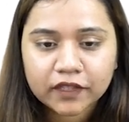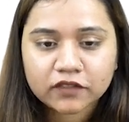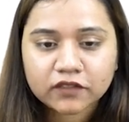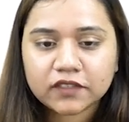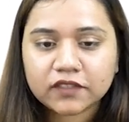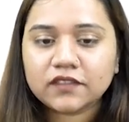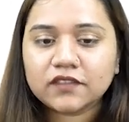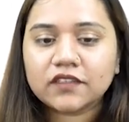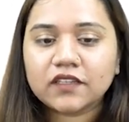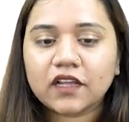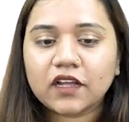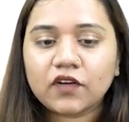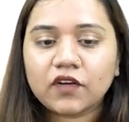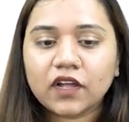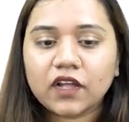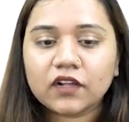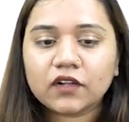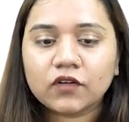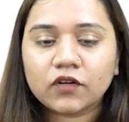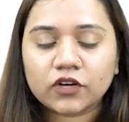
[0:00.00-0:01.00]
This is how
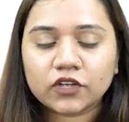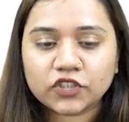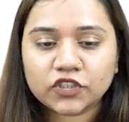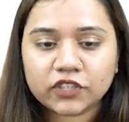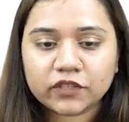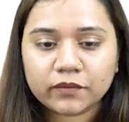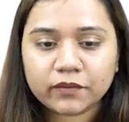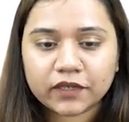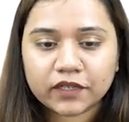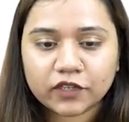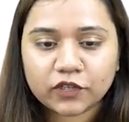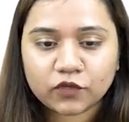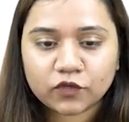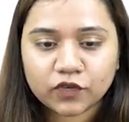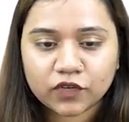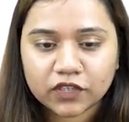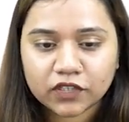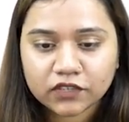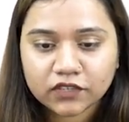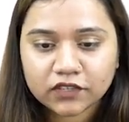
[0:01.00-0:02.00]
our Gaussian blur
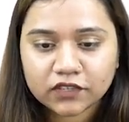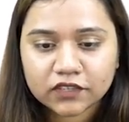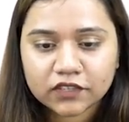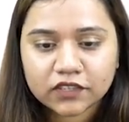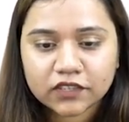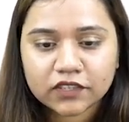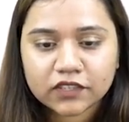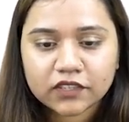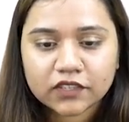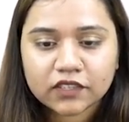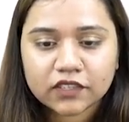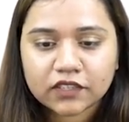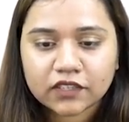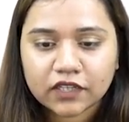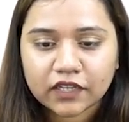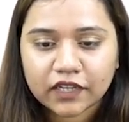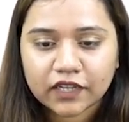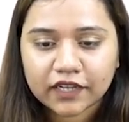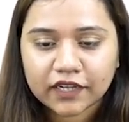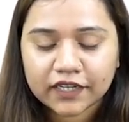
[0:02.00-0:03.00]
works.
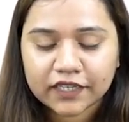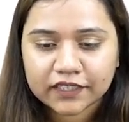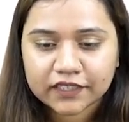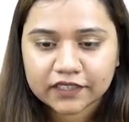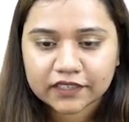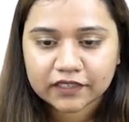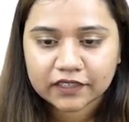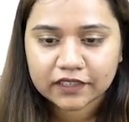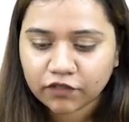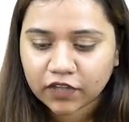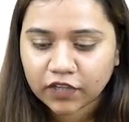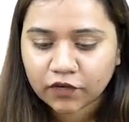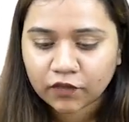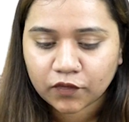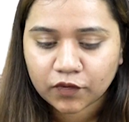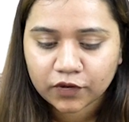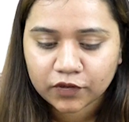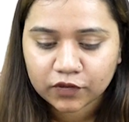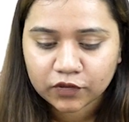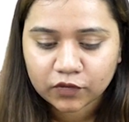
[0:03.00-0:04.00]
And if I
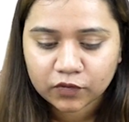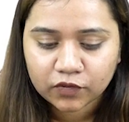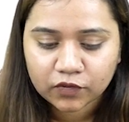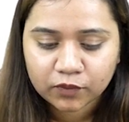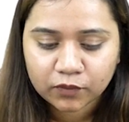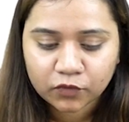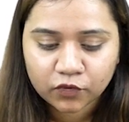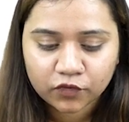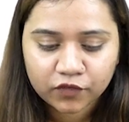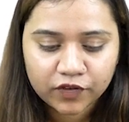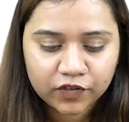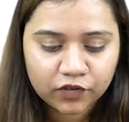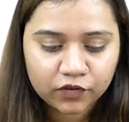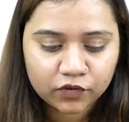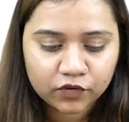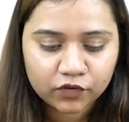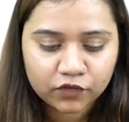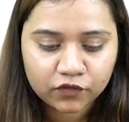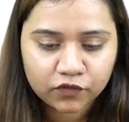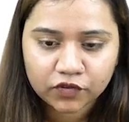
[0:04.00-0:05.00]
want to move it
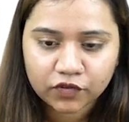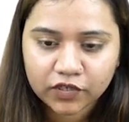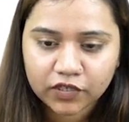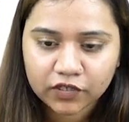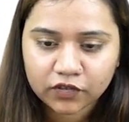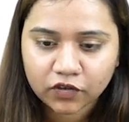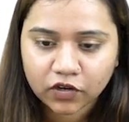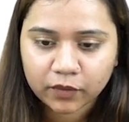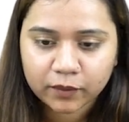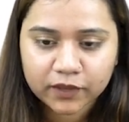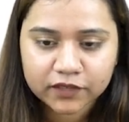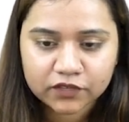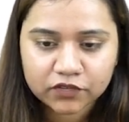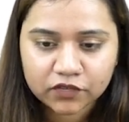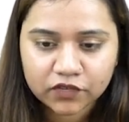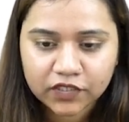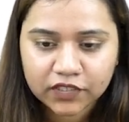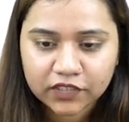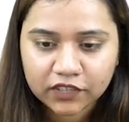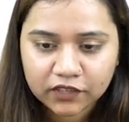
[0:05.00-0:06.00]
to 3,
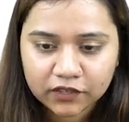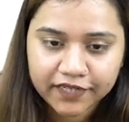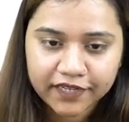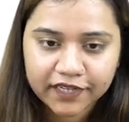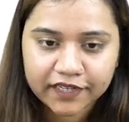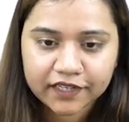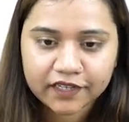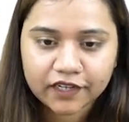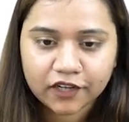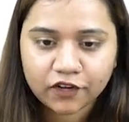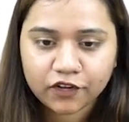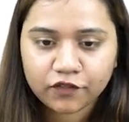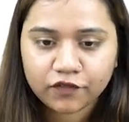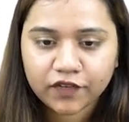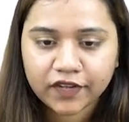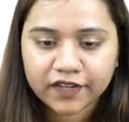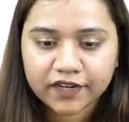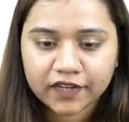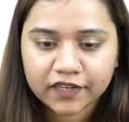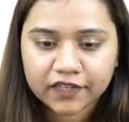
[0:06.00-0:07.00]
3, and now if
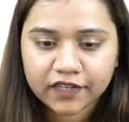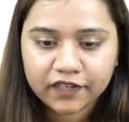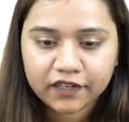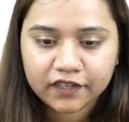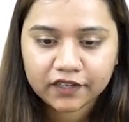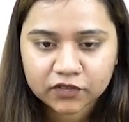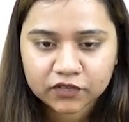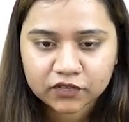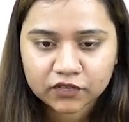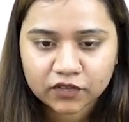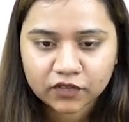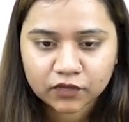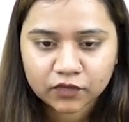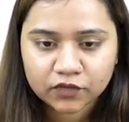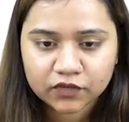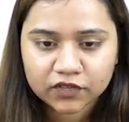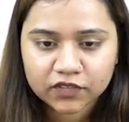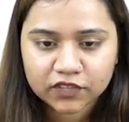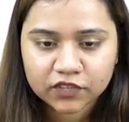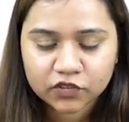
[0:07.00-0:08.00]
I run it, just
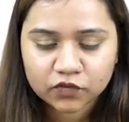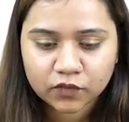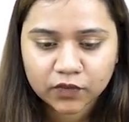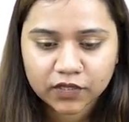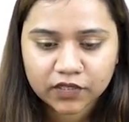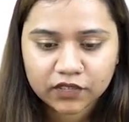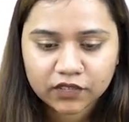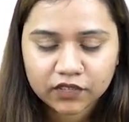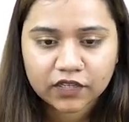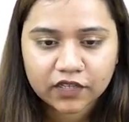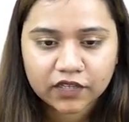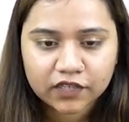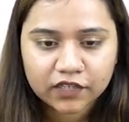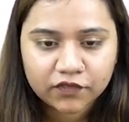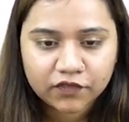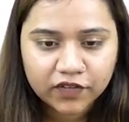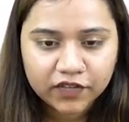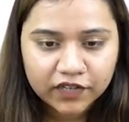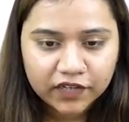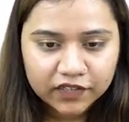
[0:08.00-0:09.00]
close this one, and
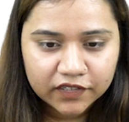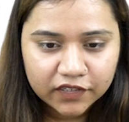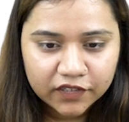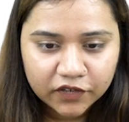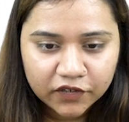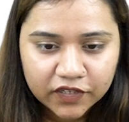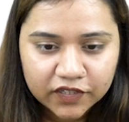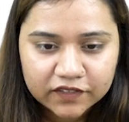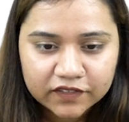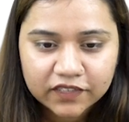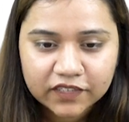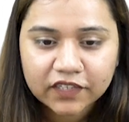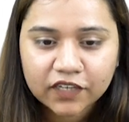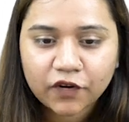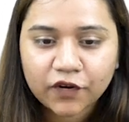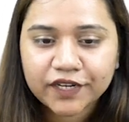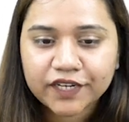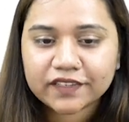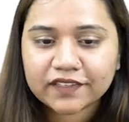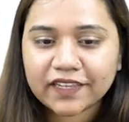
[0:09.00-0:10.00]
if I run it, you can see
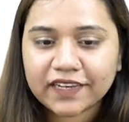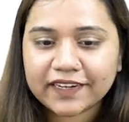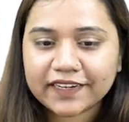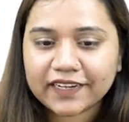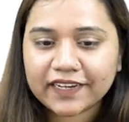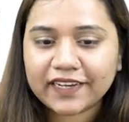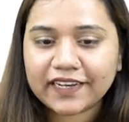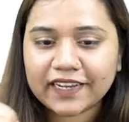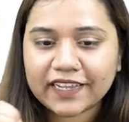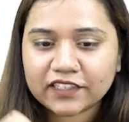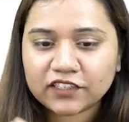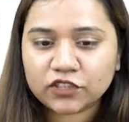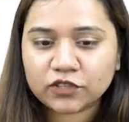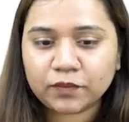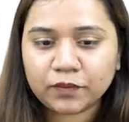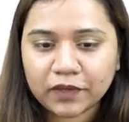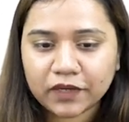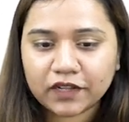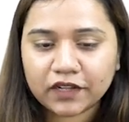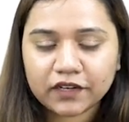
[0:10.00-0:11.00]
now it is a little
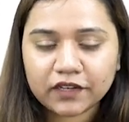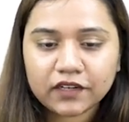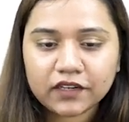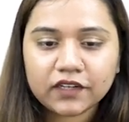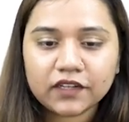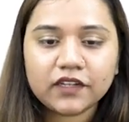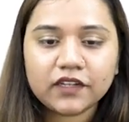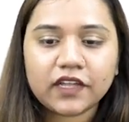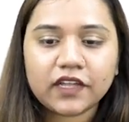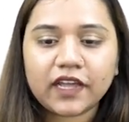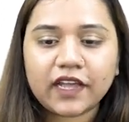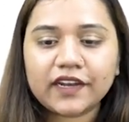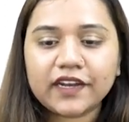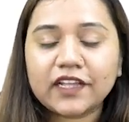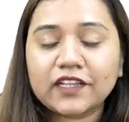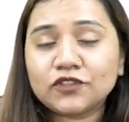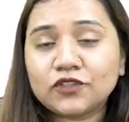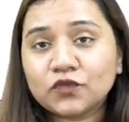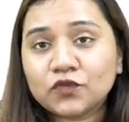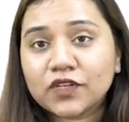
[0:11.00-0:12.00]
less blur. And
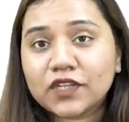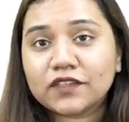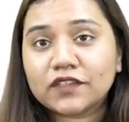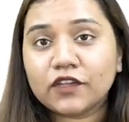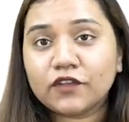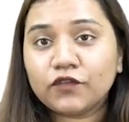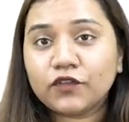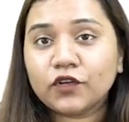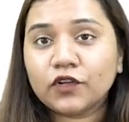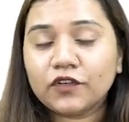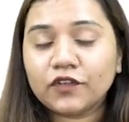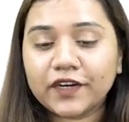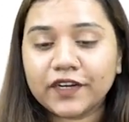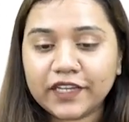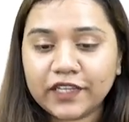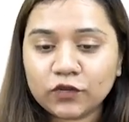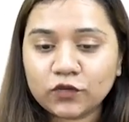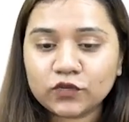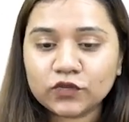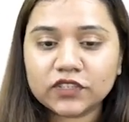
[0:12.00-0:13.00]
as soon as, if you
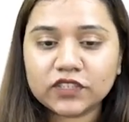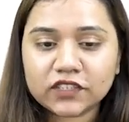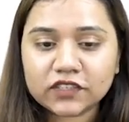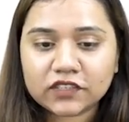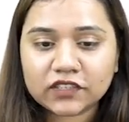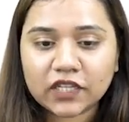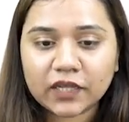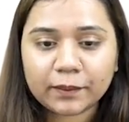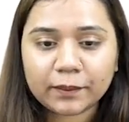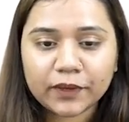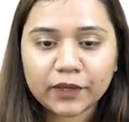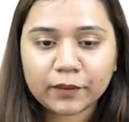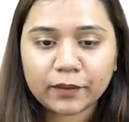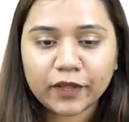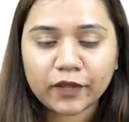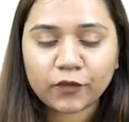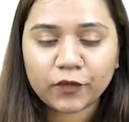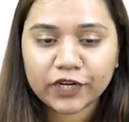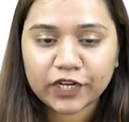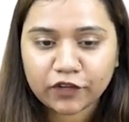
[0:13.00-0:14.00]
reduce this number
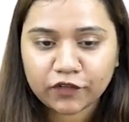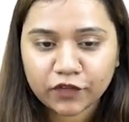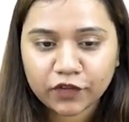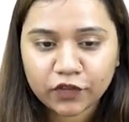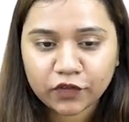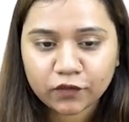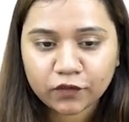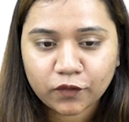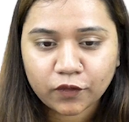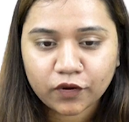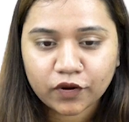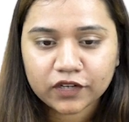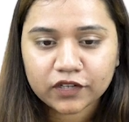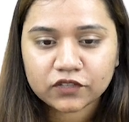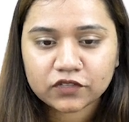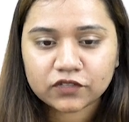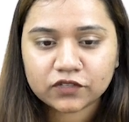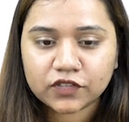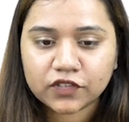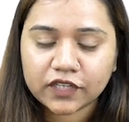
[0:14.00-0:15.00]
by whatever you
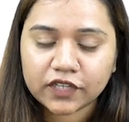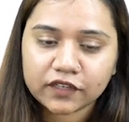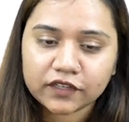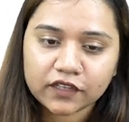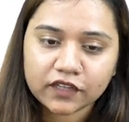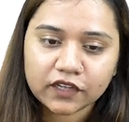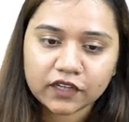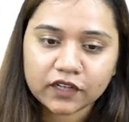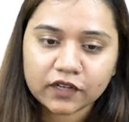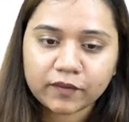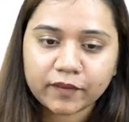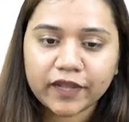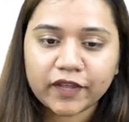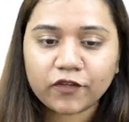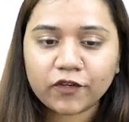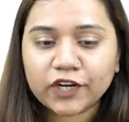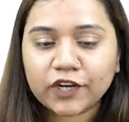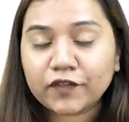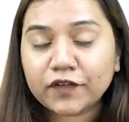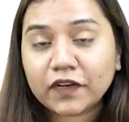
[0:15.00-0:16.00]
want, so you can by
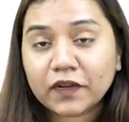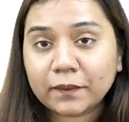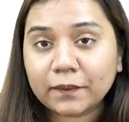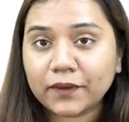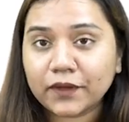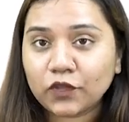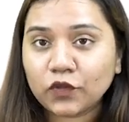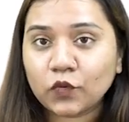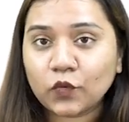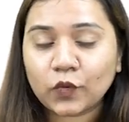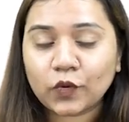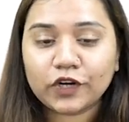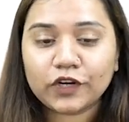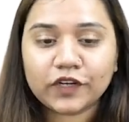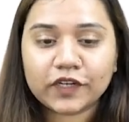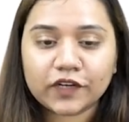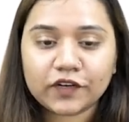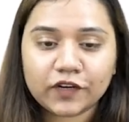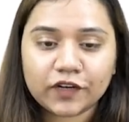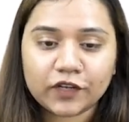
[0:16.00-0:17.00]
whatever number you want,
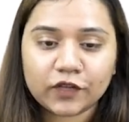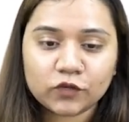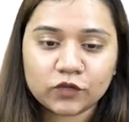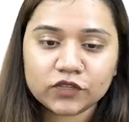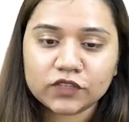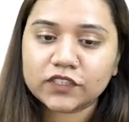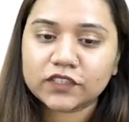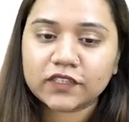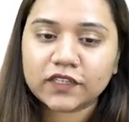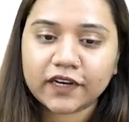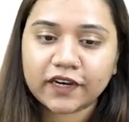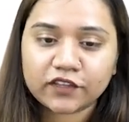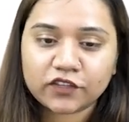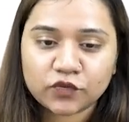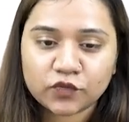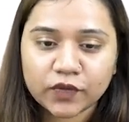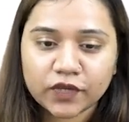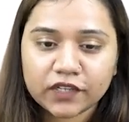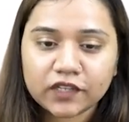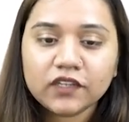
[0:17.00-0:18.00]
you can reduce it
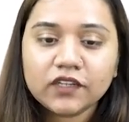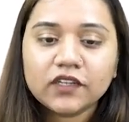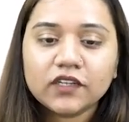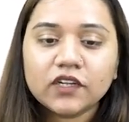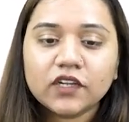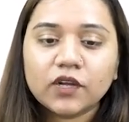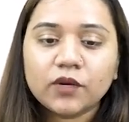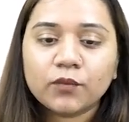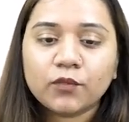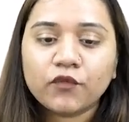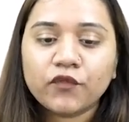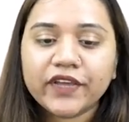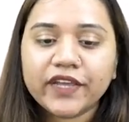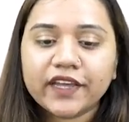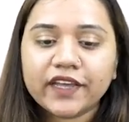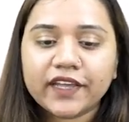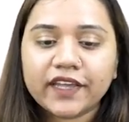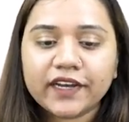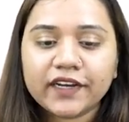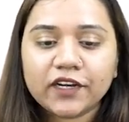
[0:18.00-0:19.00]
as well. Moving
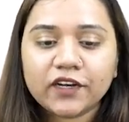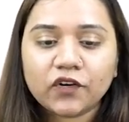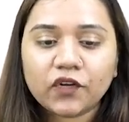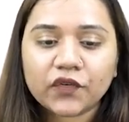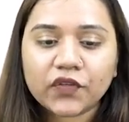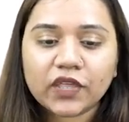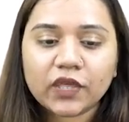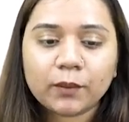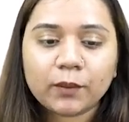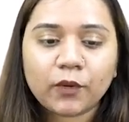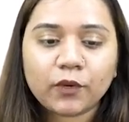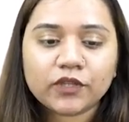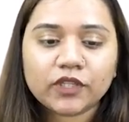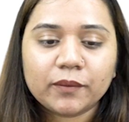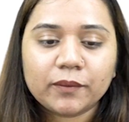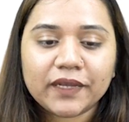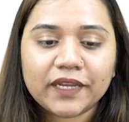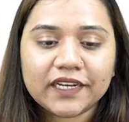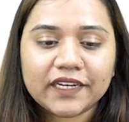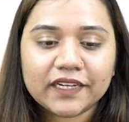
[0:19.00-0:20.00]
ahead and talking about the
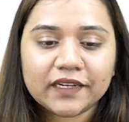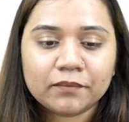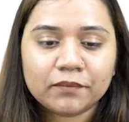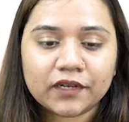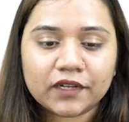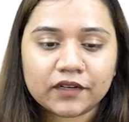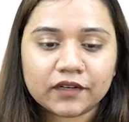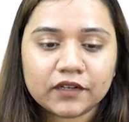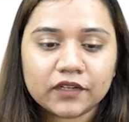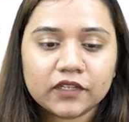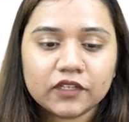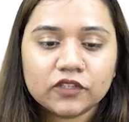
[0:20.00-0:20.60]
median blur.